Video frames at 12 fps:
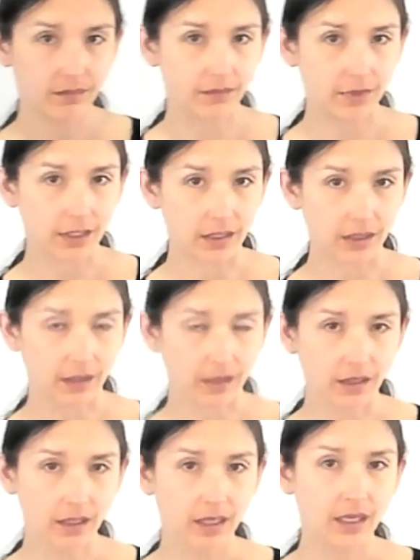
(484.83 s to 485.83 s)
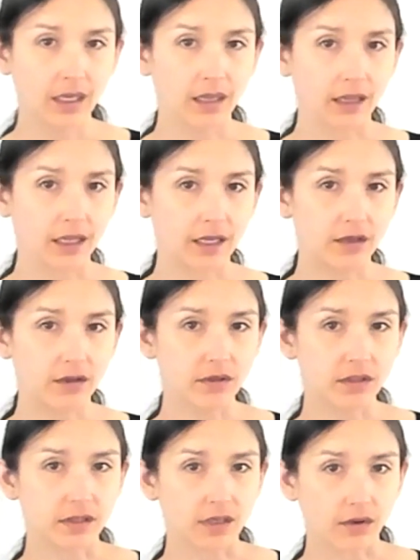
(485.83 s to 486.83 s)
Meaning, let
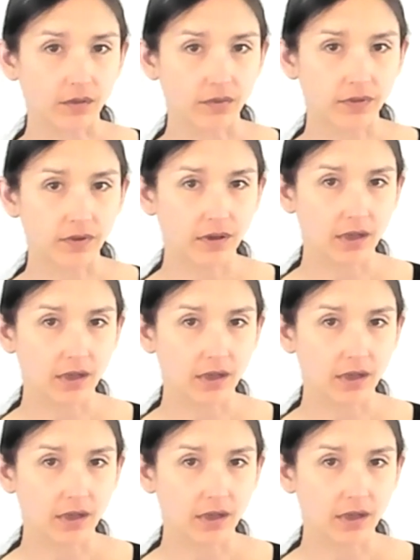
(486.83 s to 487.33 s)
yourself